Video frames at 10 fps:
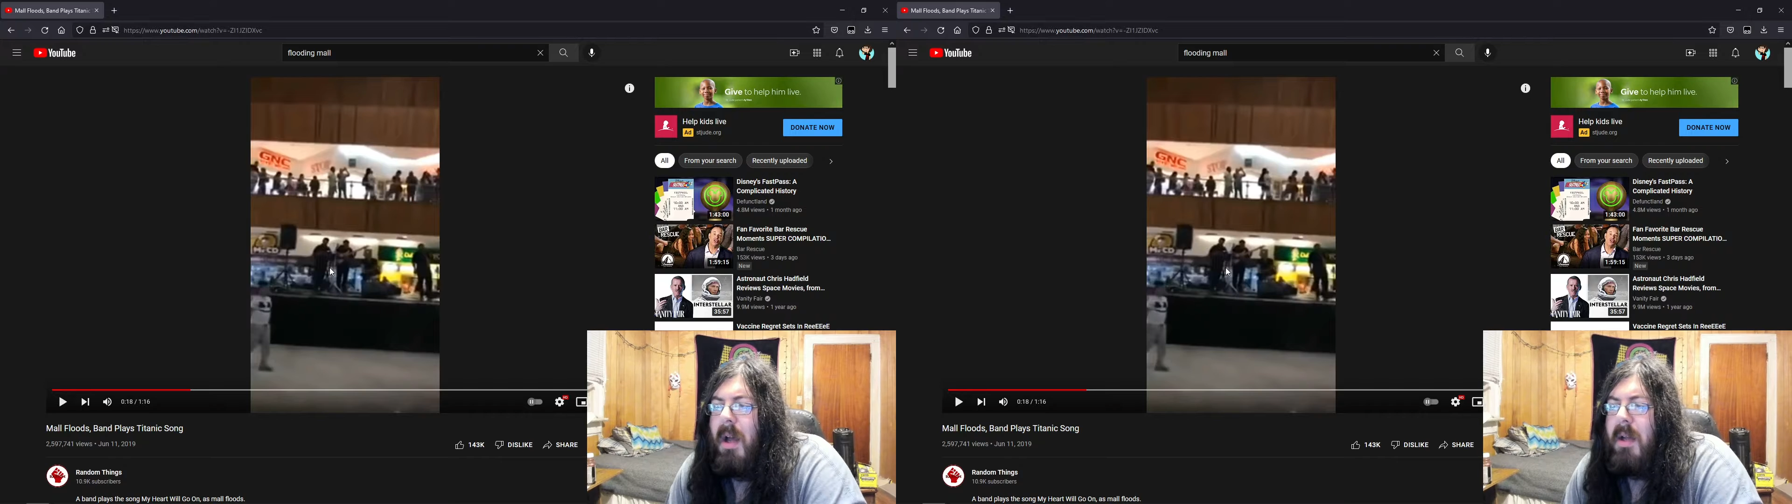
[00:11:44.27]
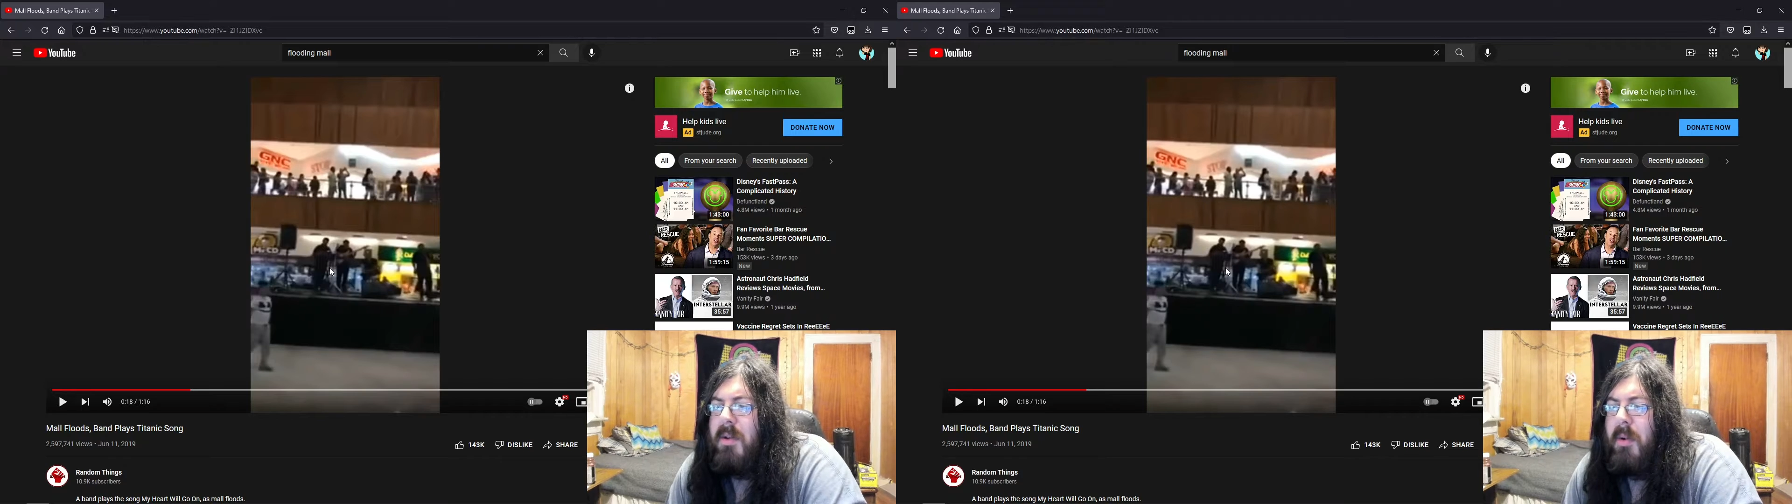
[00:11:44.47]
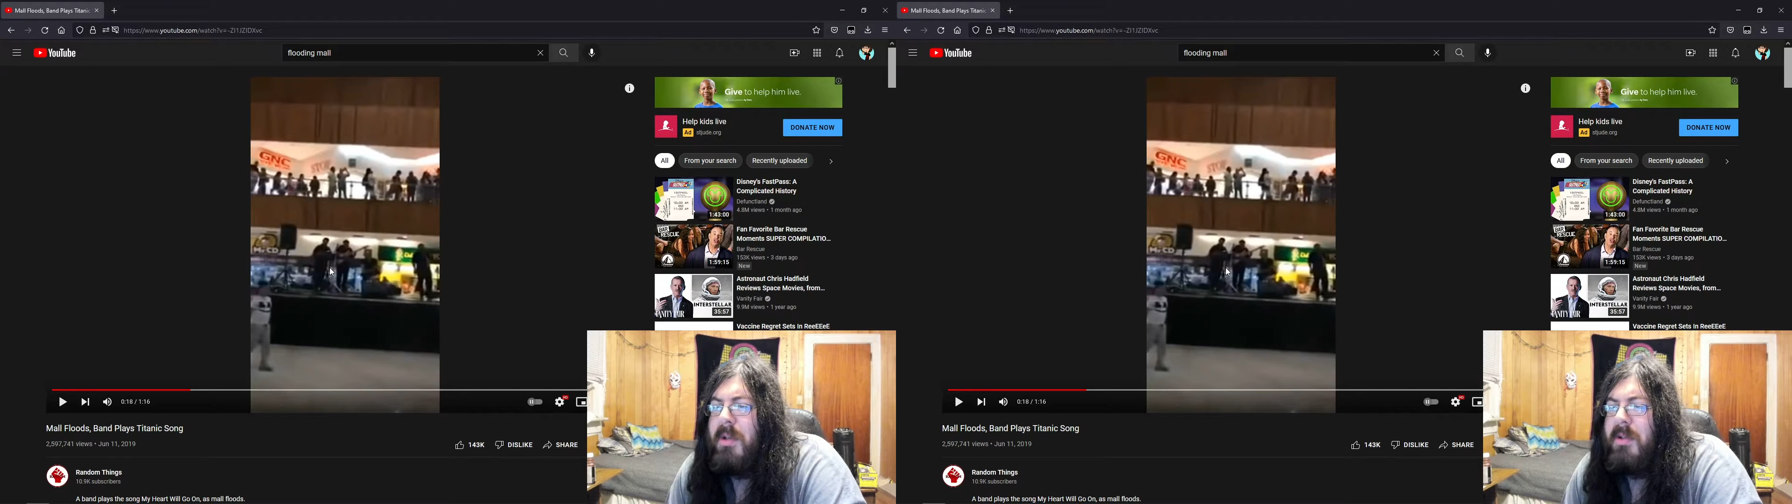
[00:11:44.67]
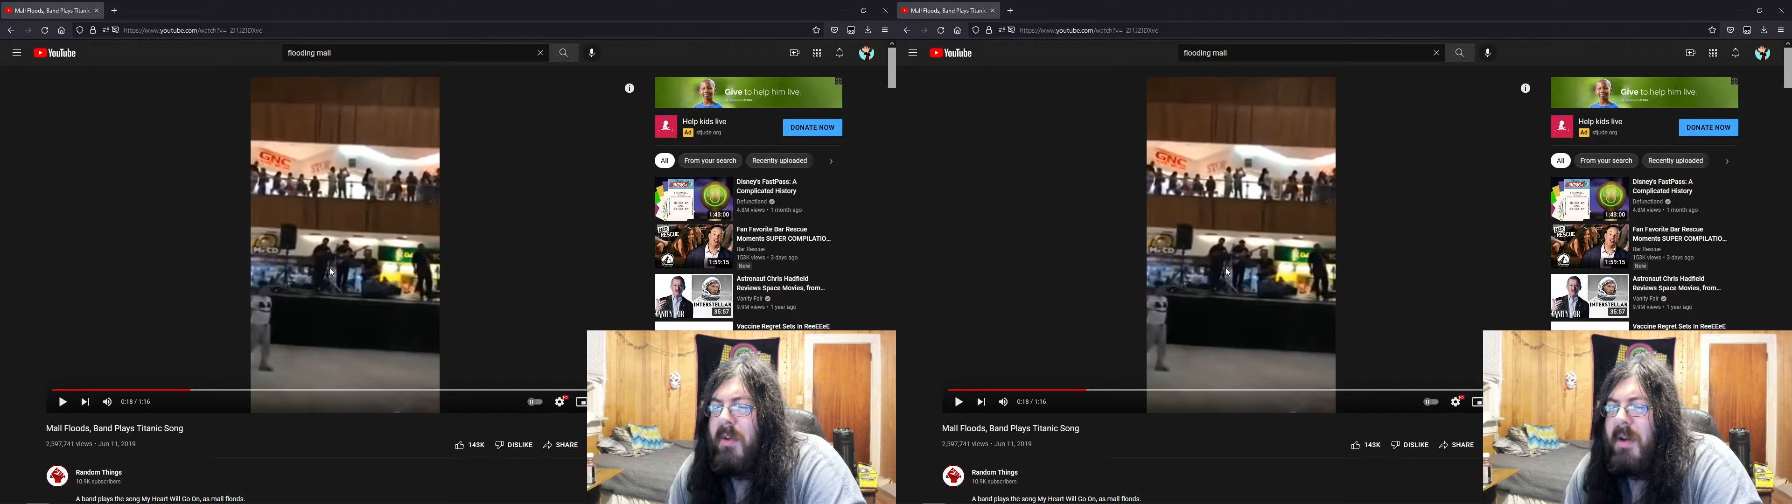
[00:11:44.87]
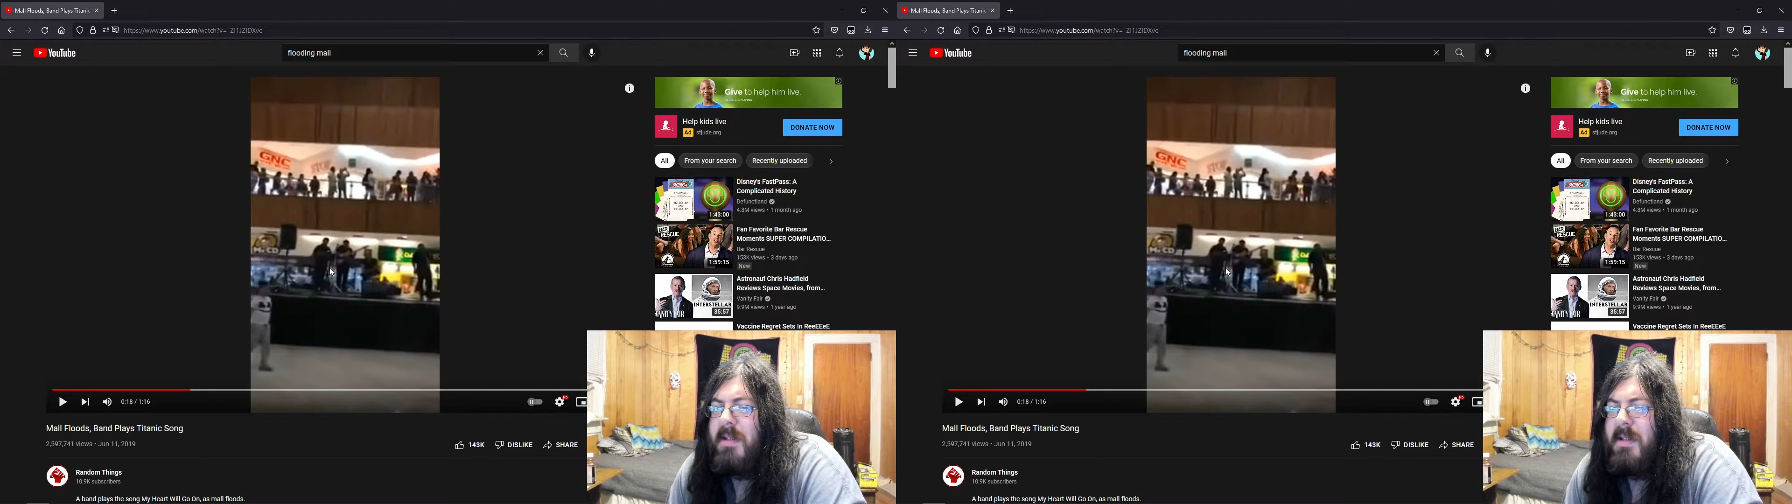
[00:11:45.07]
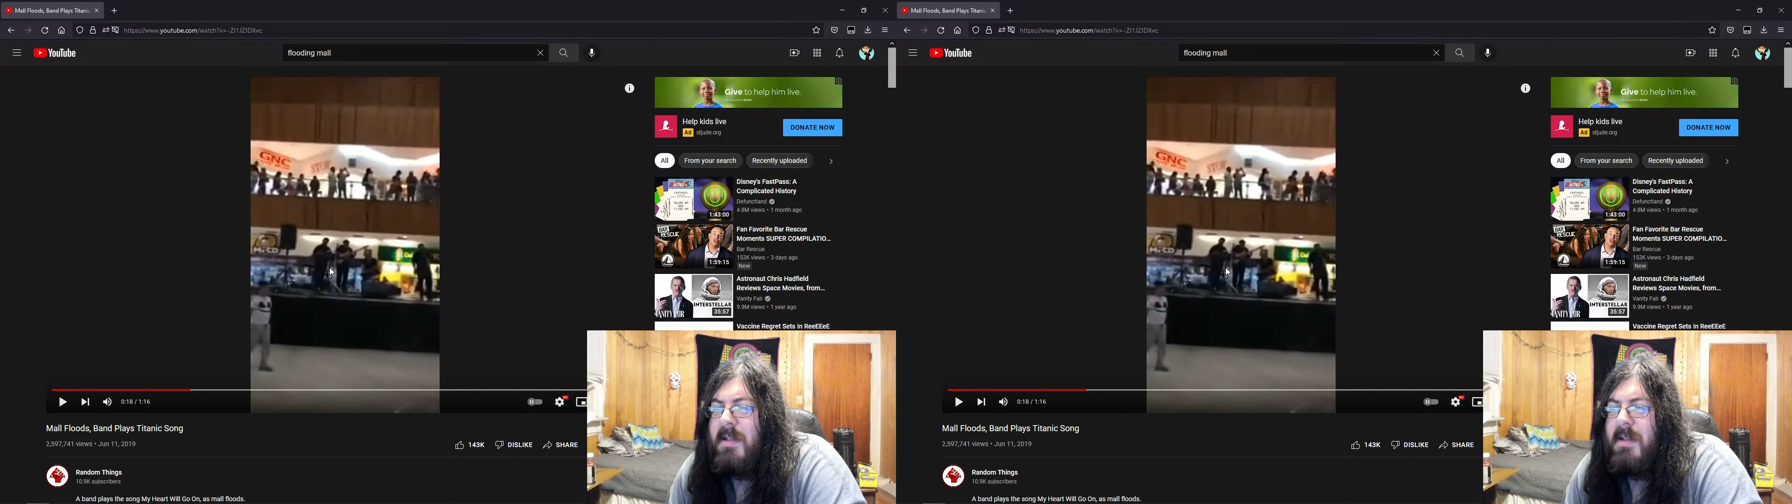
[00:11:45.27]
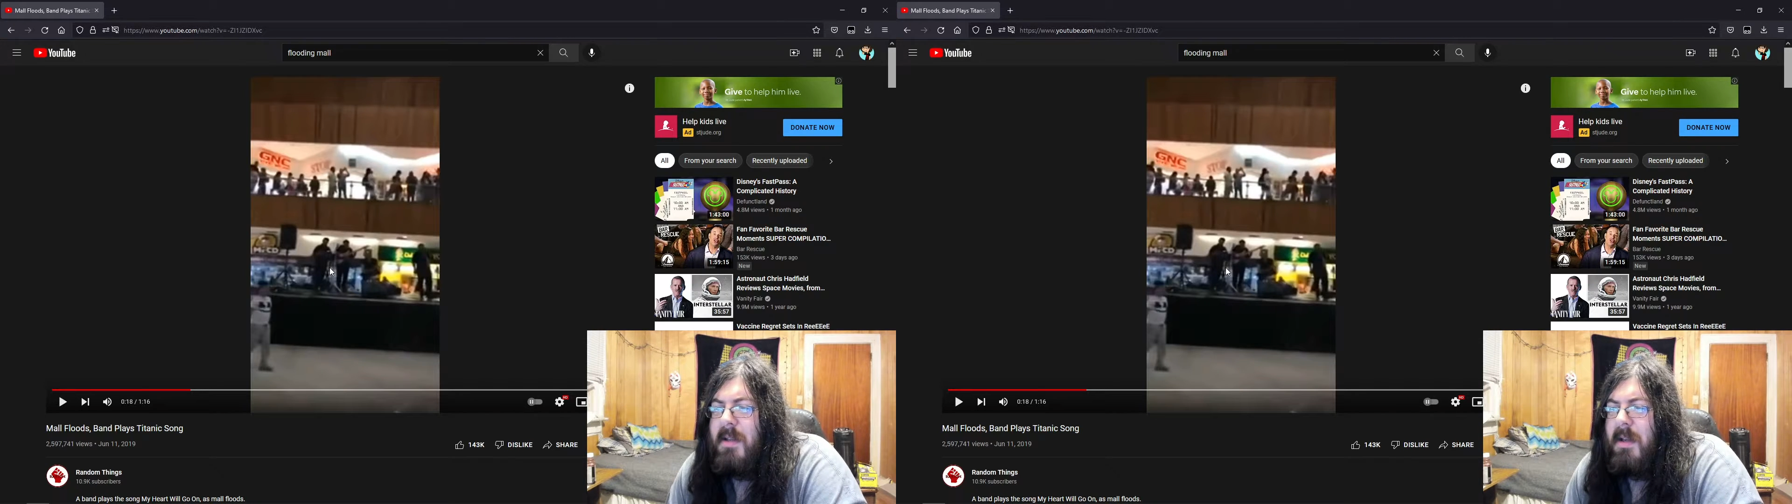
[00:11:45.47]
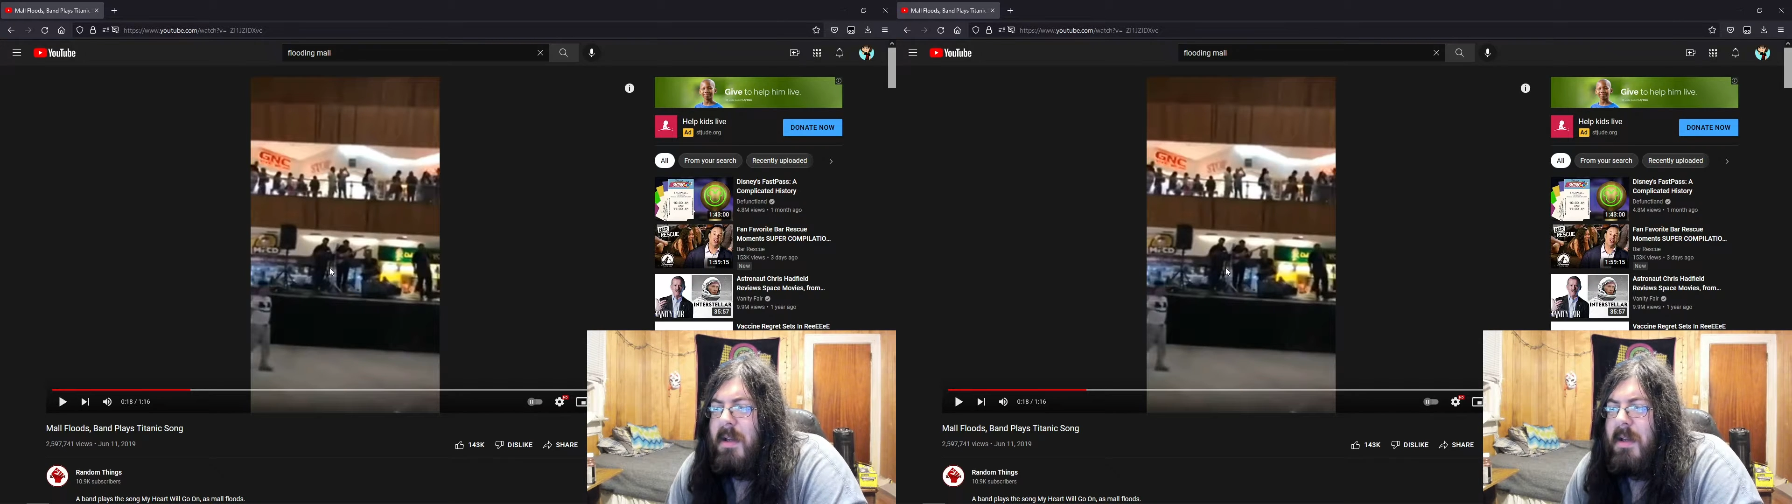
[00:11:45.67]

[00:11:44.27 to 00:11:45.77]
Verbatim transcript: Toys R Us